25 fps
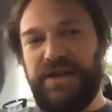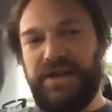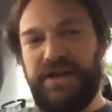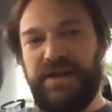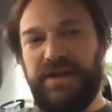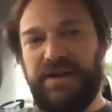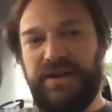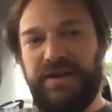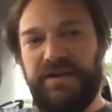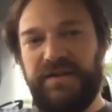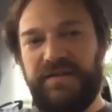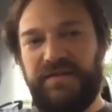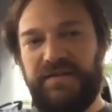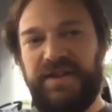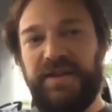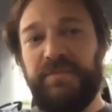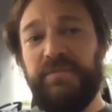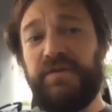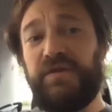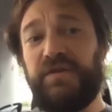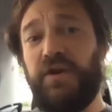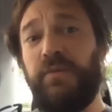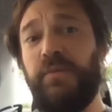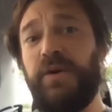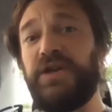it
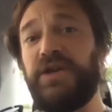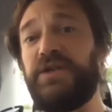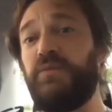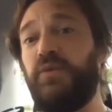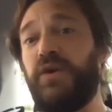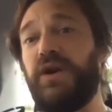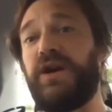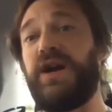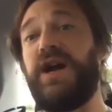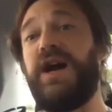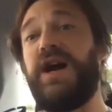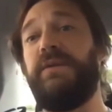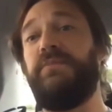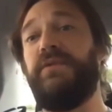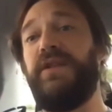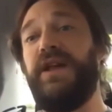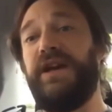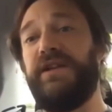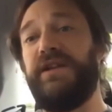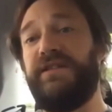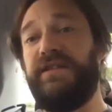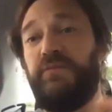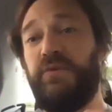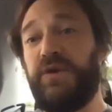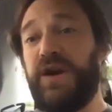seems so much more
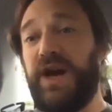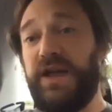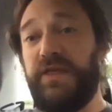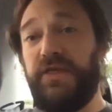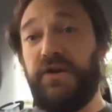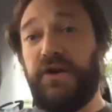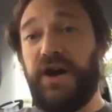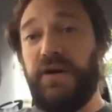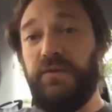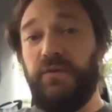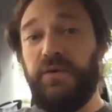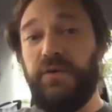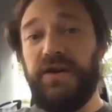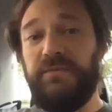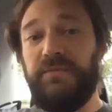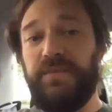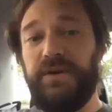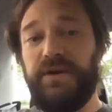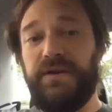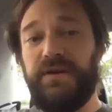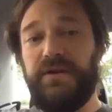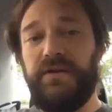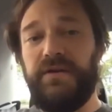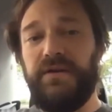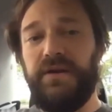complex than what I thought would have
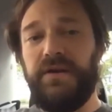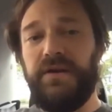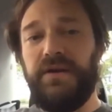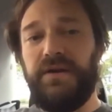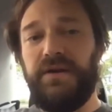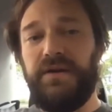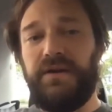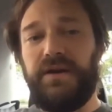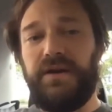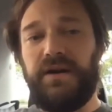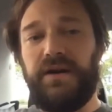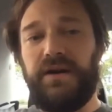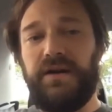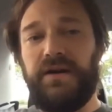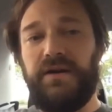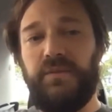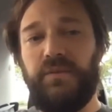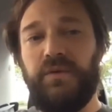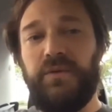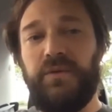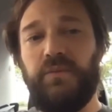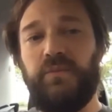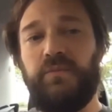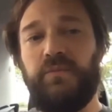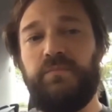been
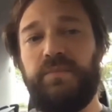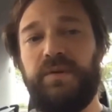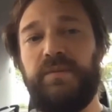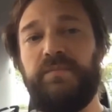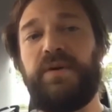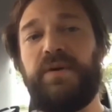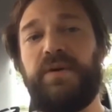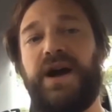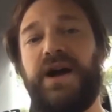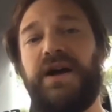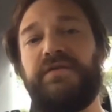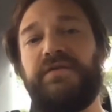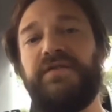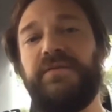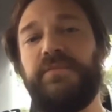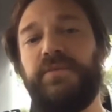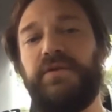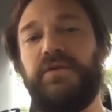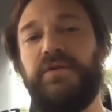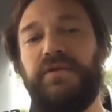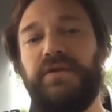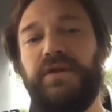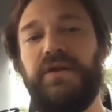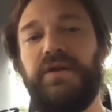possible.